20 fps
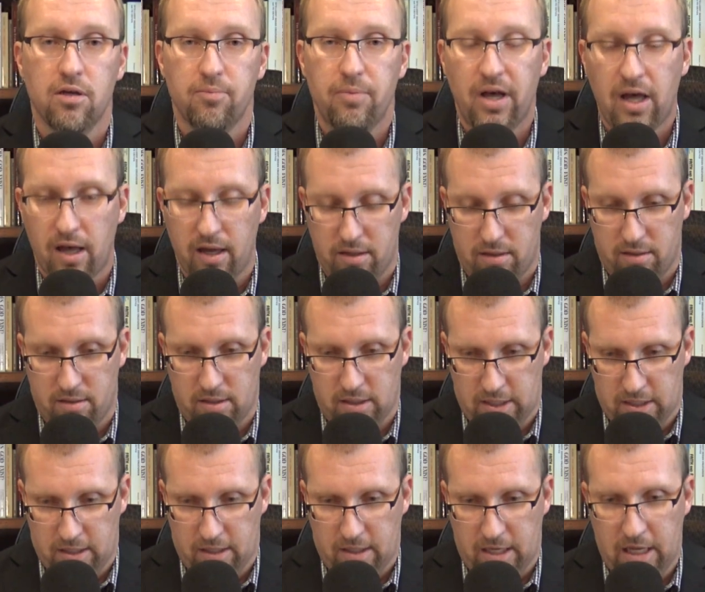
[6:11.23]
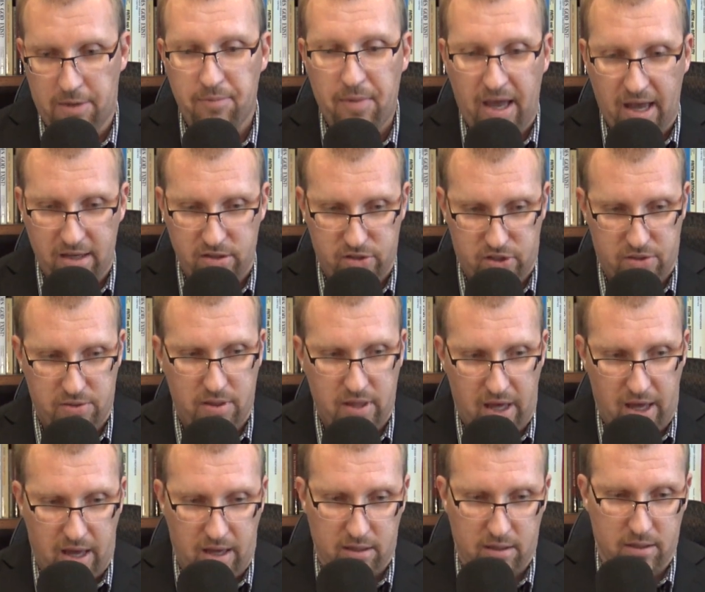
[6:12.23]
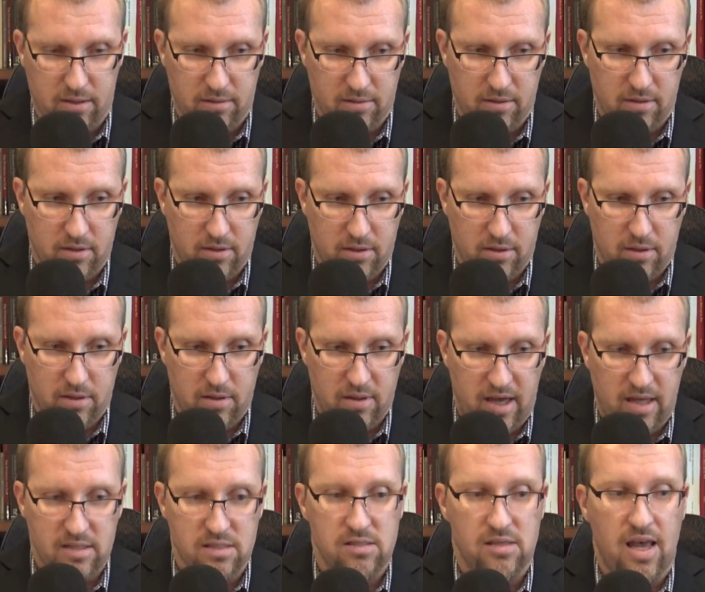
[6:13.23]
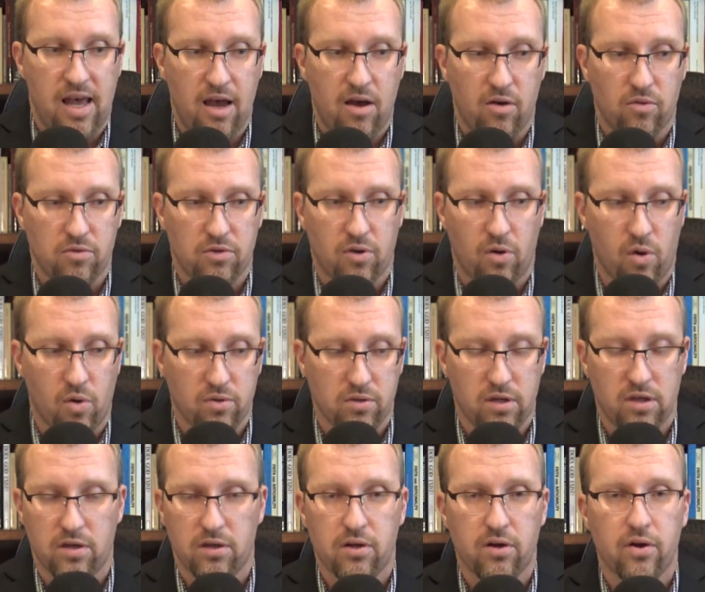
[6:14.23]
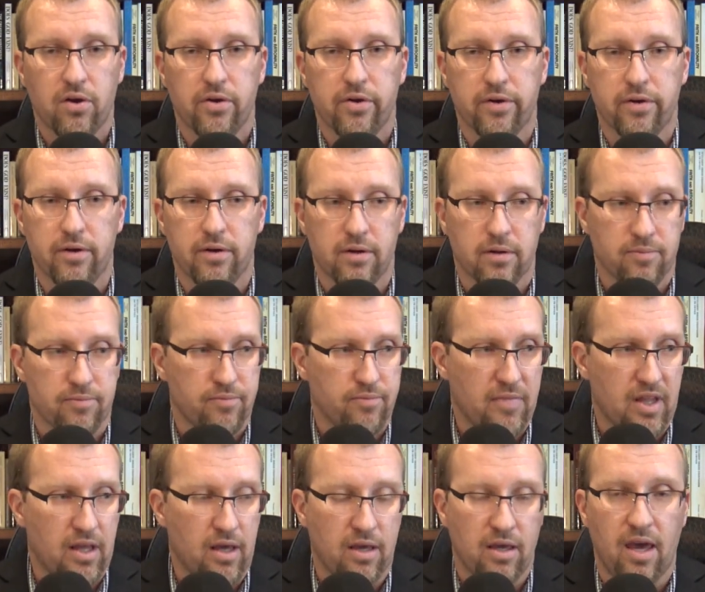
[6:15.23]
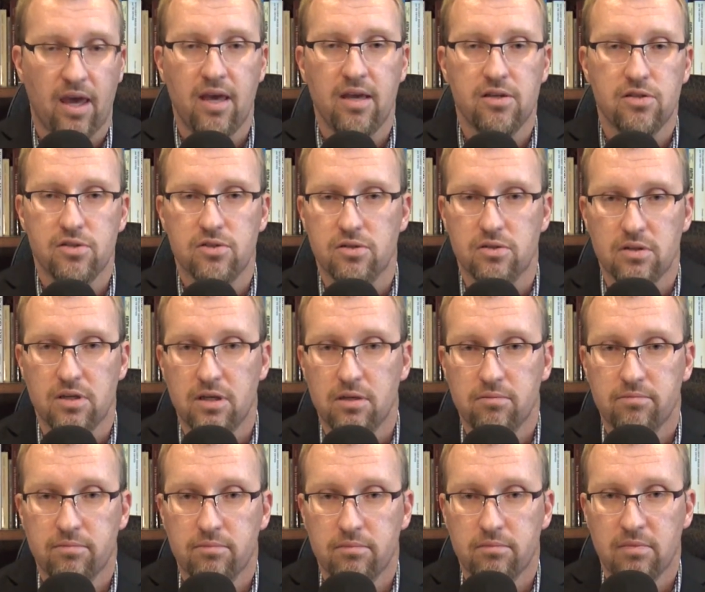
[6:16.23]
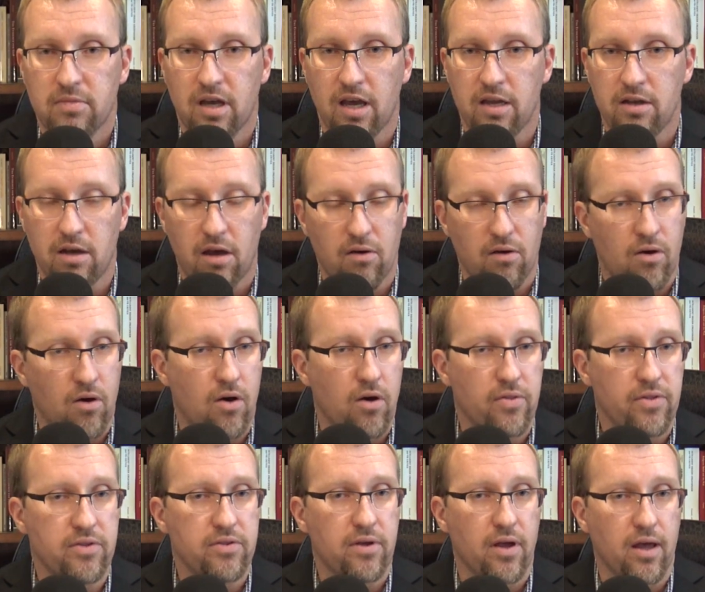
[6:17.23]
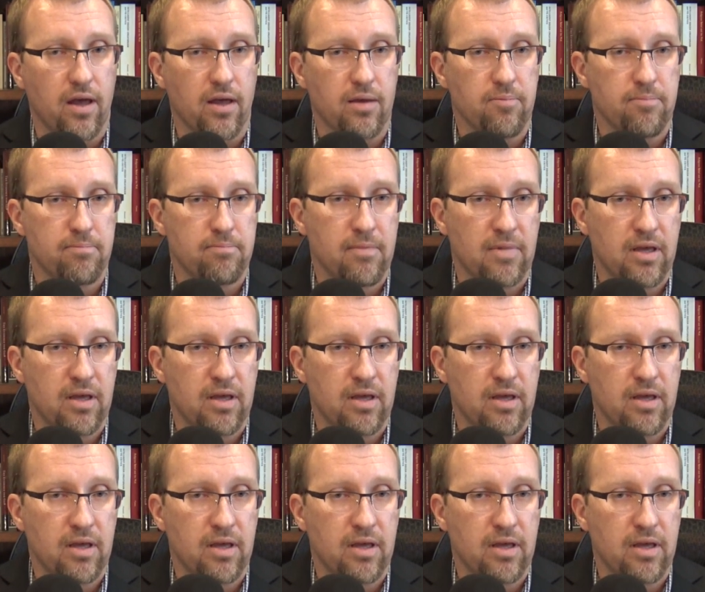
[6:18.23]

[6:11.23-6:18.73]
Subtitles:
But imagine that that sound only occurred occasionally and not all the time,